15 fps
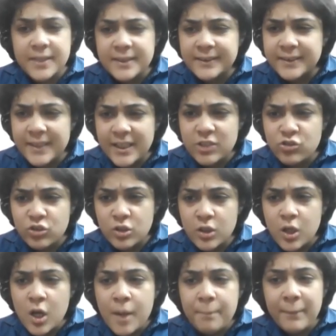This region,
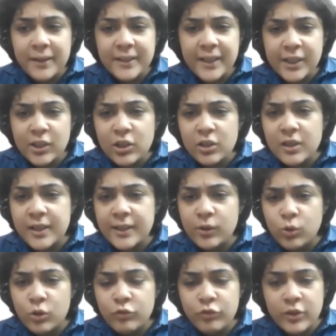particularly
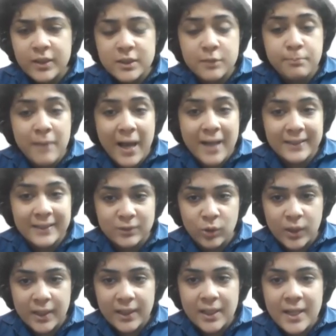known for its black
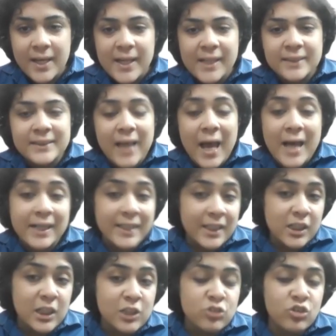soil, is
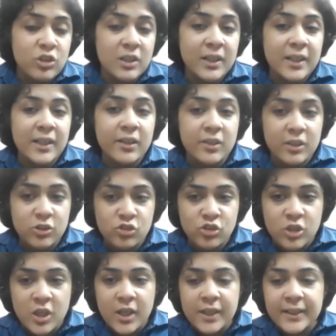agriculturally
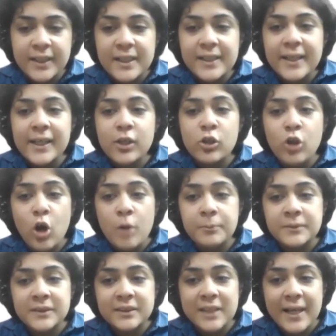rich, yielding
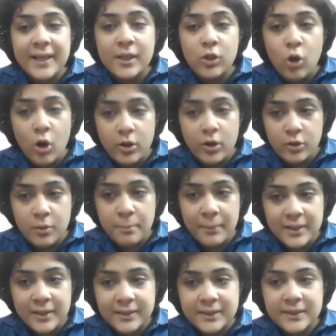crops like cotton,
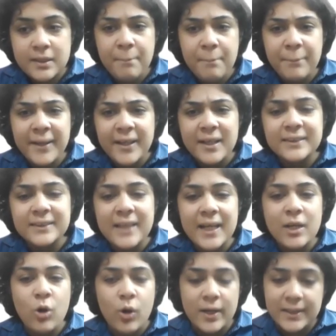millets, peanuts,
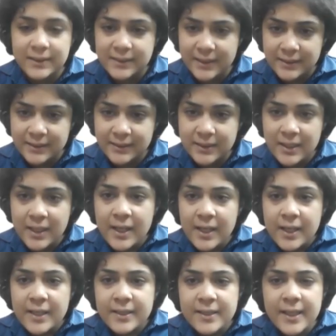and oilseeds.
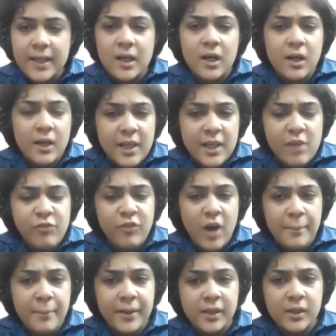The early
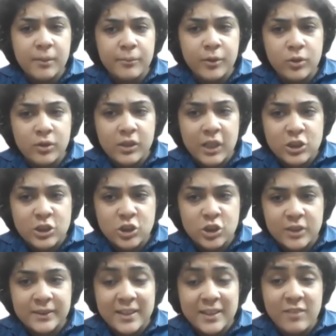farming
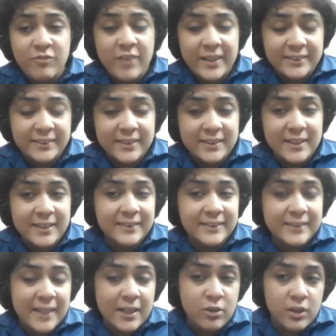cultures in western and
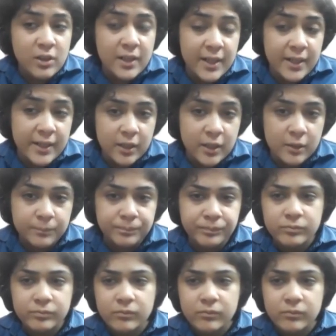central India,